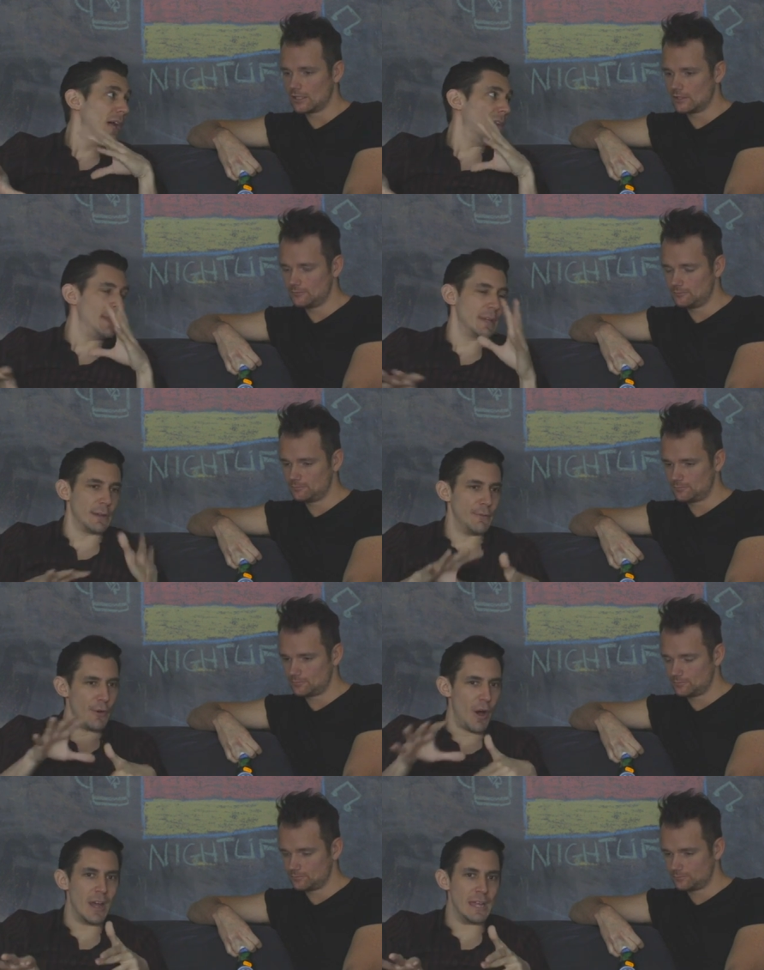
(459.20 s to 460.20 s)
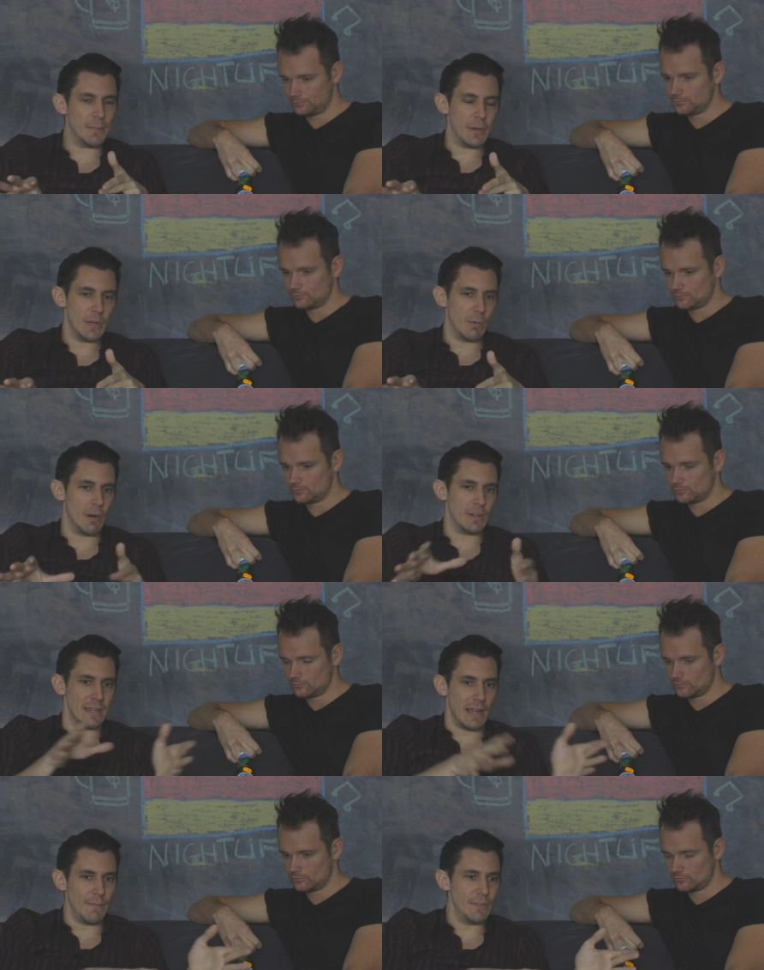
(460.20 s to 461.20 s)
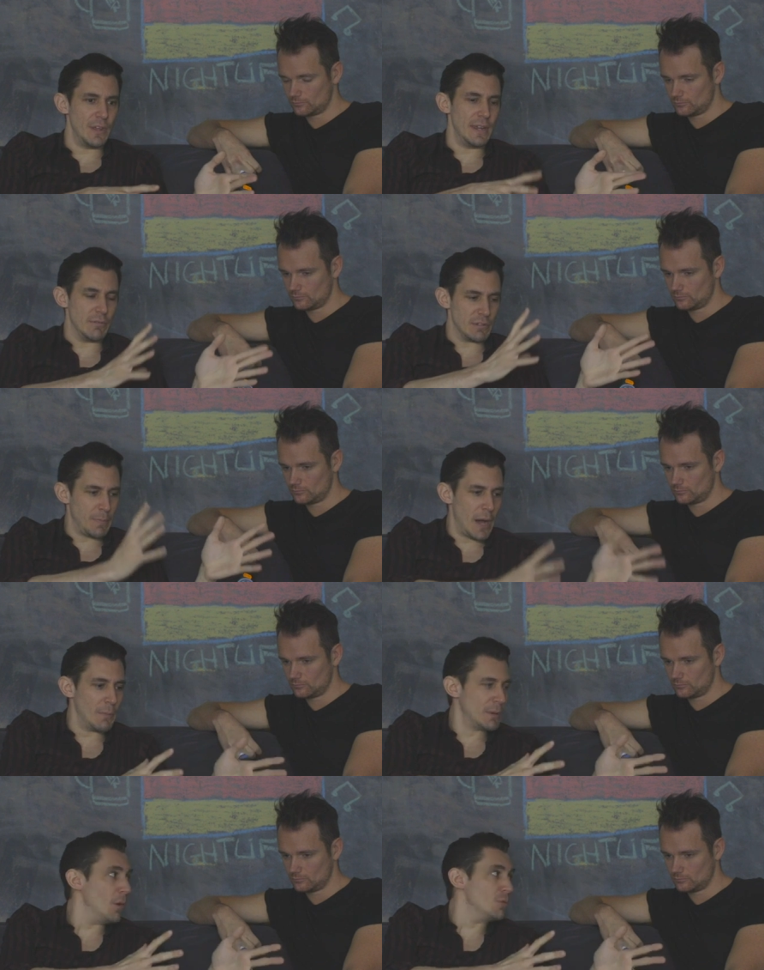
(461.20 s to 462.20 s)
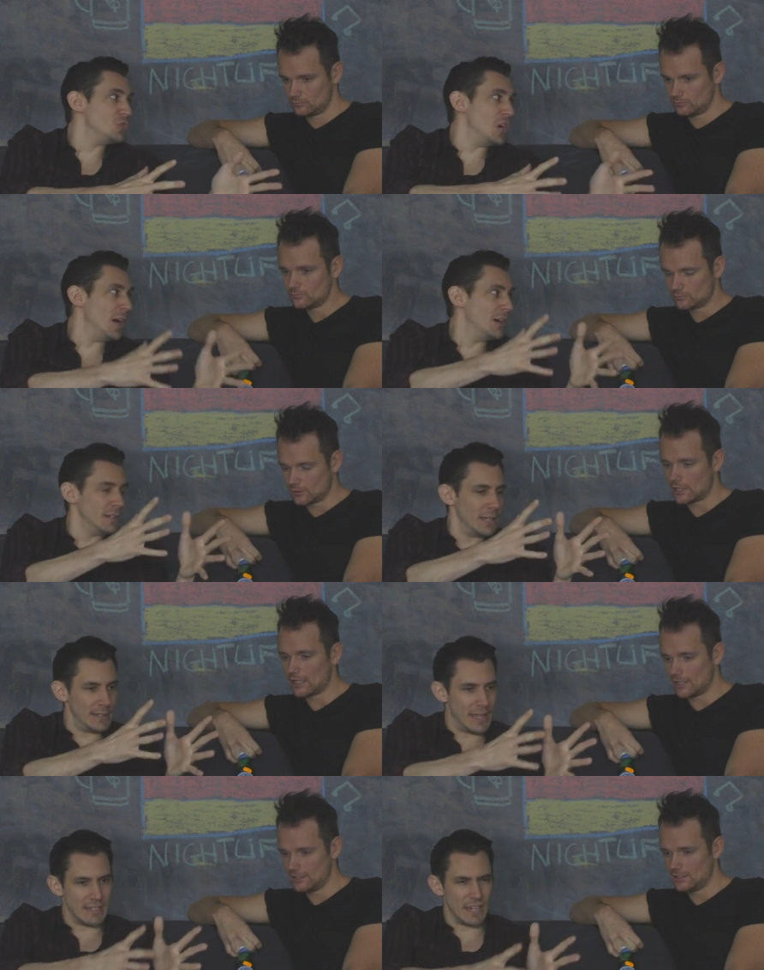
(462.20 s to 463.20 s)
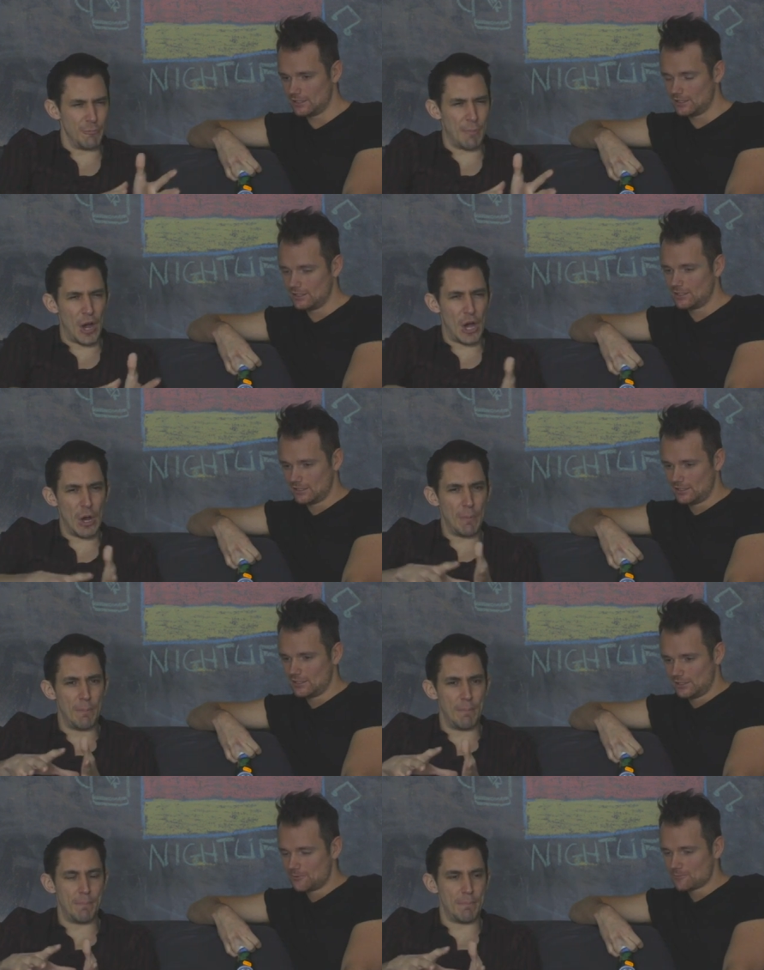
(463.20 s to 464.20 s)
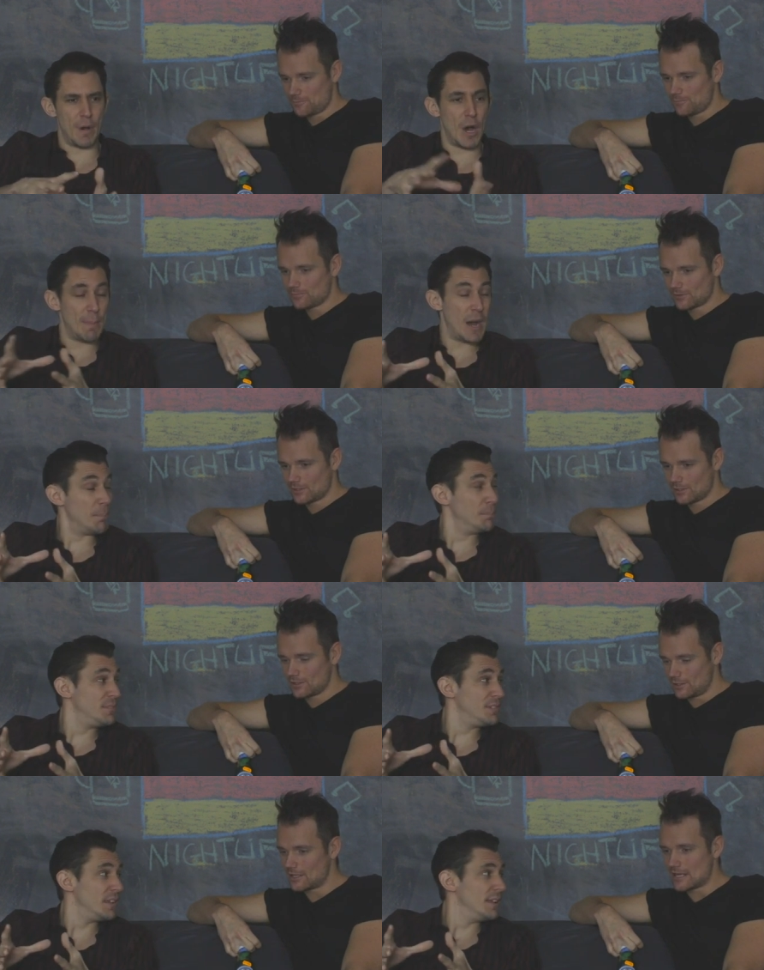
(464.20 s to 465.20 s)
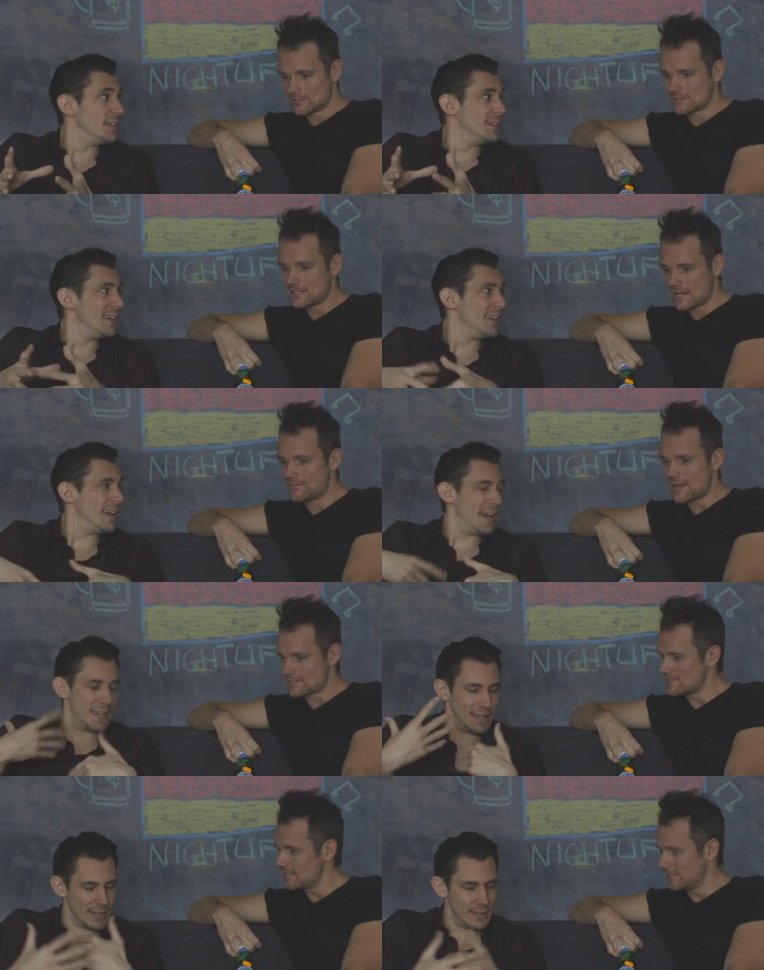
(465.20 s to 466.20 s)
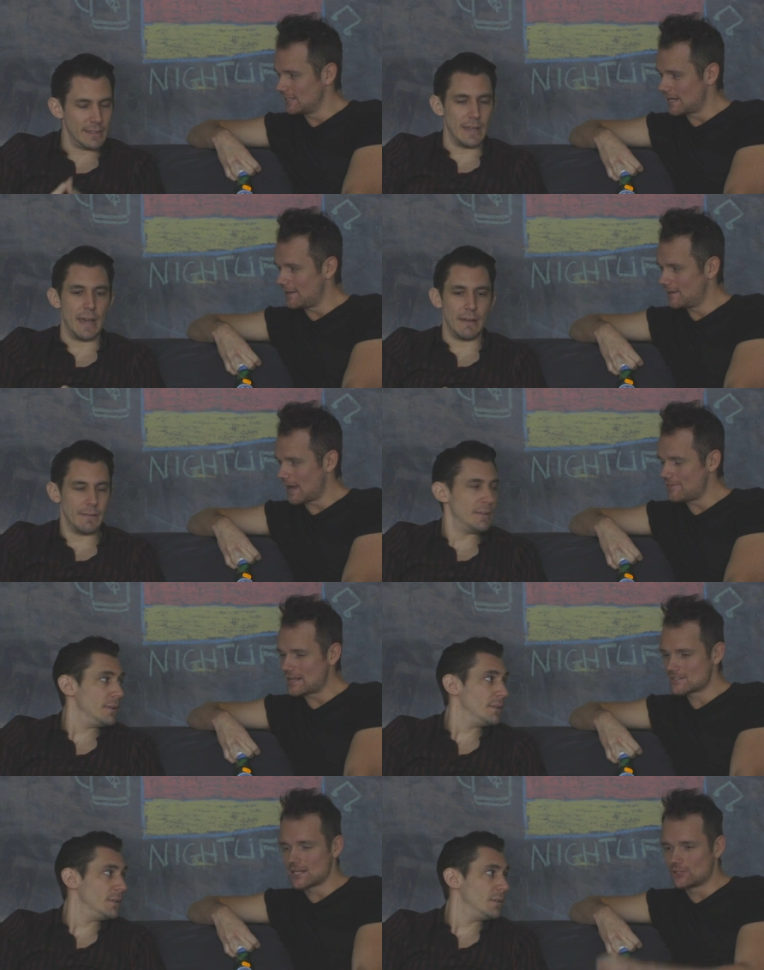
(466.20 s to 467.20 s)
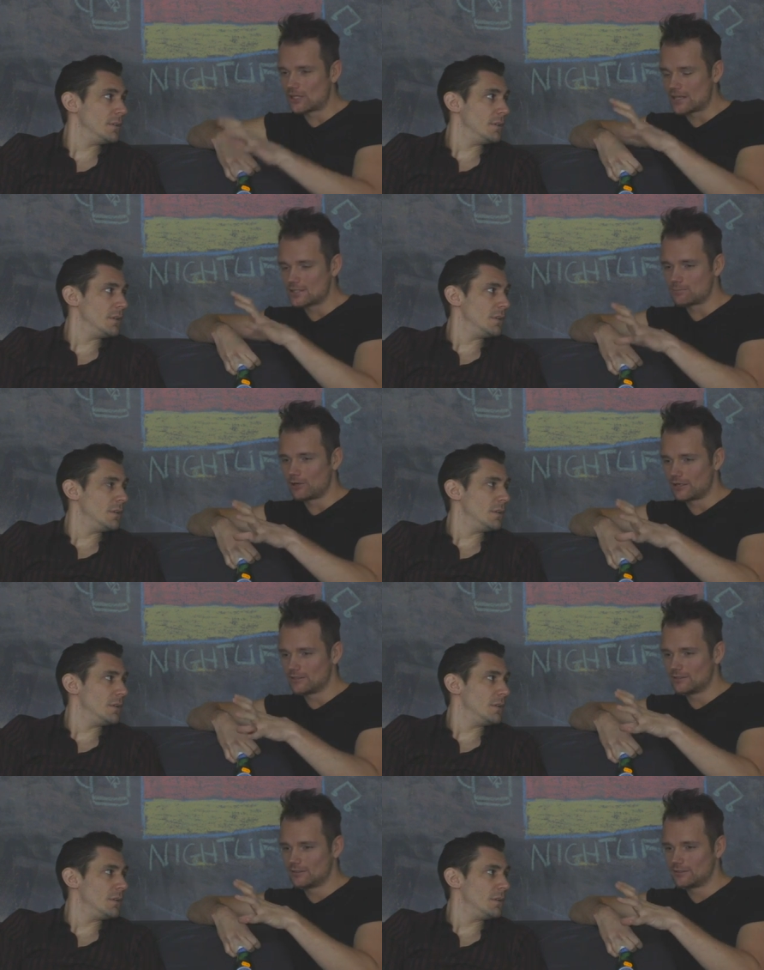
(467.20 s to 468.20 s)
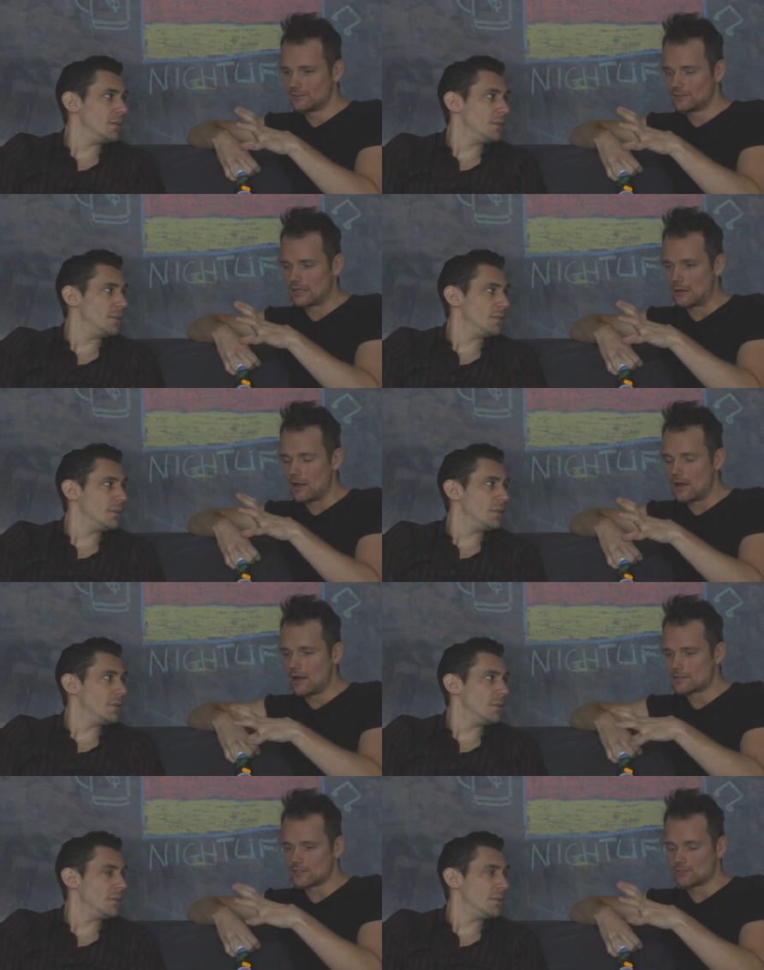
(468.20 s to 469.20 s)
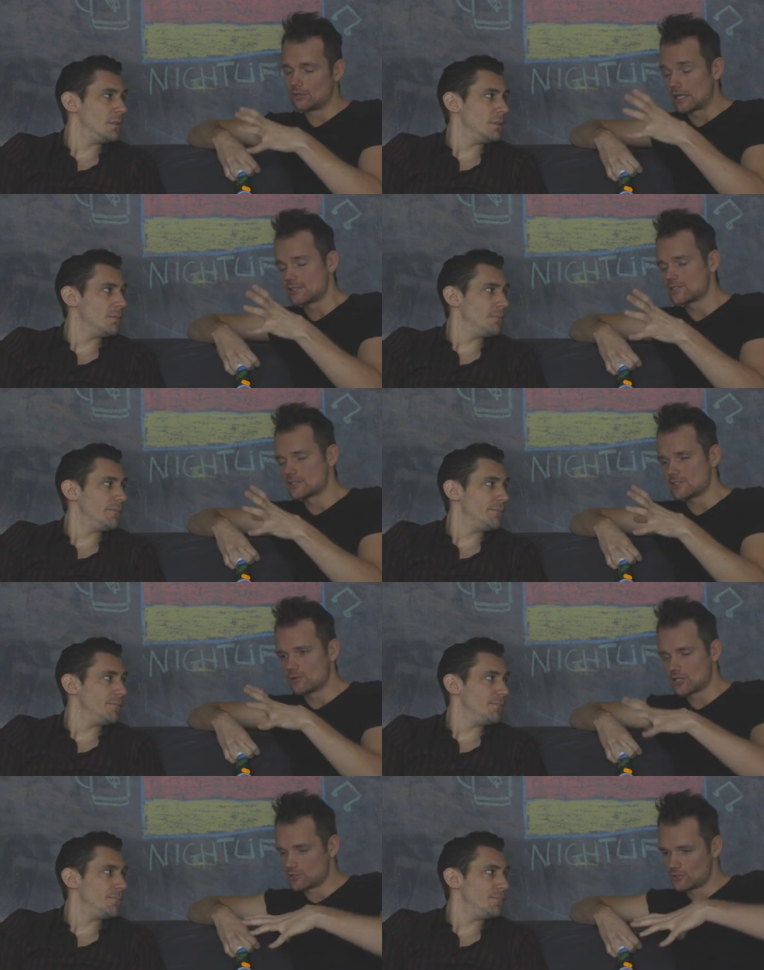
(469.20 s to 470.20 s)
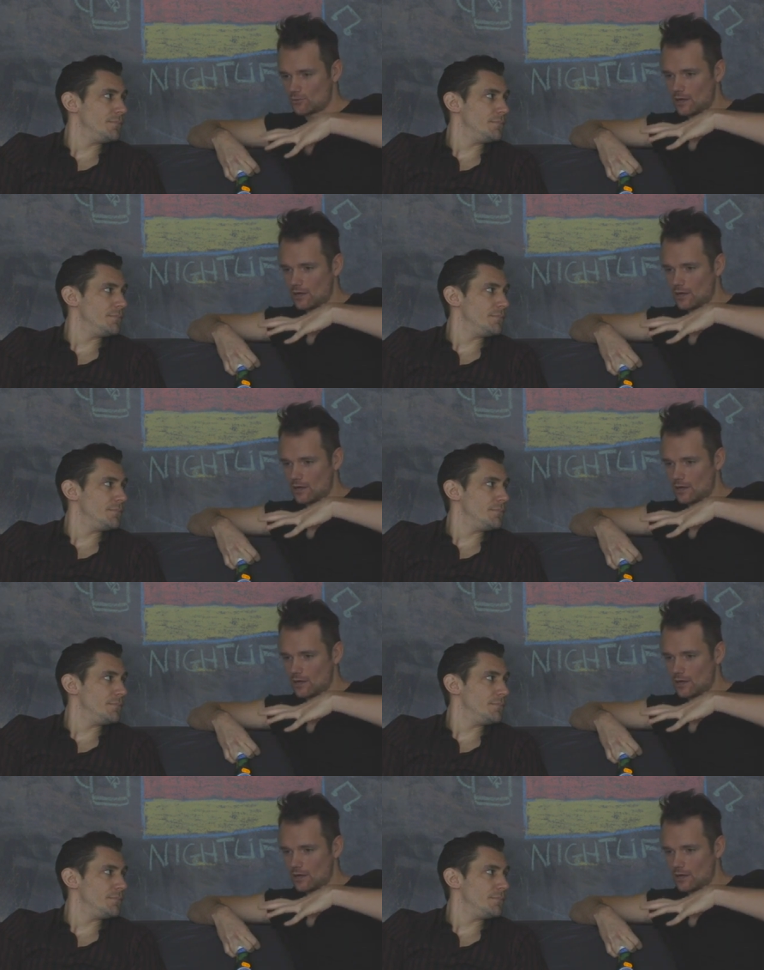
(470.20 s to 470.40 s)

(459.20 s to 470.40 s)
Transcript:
Speaker 1: yeah. and the kind of vibe. Whereas in London, it was pub culture and kind of bar bar
Speaker 2: pubs. That's yeah, that's it. Yeah, and that's it. And you get these brilliant. Uh, we get these nice situations